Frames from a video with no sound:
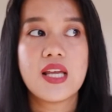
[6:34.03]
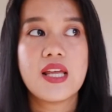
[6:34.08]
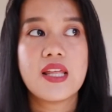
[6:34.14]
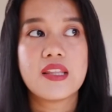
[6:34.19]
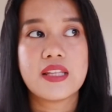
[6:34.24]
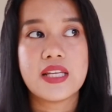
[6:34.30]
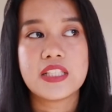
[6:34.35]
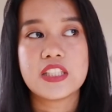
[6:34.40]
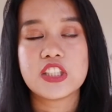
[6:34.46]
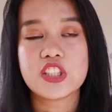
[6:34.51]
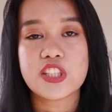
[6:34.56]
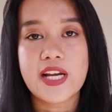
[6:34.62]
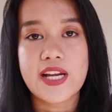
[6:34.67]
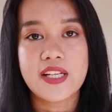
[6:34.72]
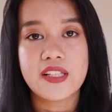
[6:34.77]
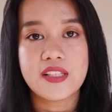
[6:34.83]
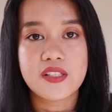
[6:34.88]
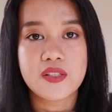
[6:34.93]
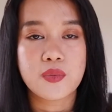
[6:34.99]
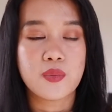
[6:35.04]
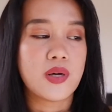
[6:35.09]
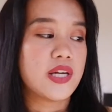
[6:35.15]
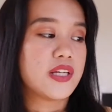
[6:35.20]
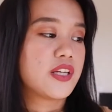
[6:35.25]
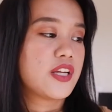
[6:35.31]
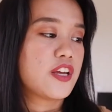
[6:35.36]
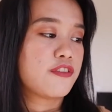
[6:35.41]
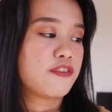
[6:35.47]
then try this
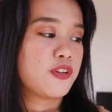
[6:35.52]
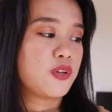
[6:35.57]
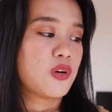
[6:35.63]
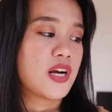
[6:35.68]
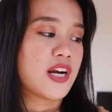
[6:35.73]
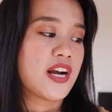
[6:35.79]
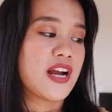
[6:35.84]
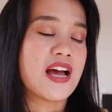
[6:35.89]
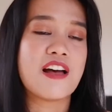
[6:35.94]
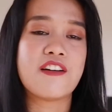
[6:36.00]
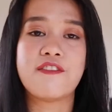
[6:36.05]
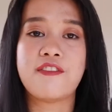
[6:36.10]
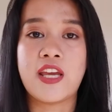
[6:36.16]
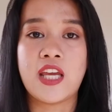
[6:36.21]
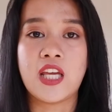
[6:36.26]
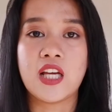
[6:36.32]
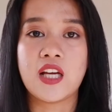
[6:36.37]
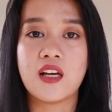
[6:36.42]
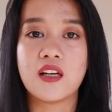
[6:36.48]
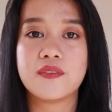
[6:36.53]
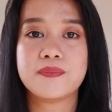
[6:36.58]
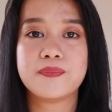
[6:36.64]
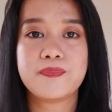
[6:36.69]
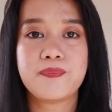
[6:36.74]
one if you are having,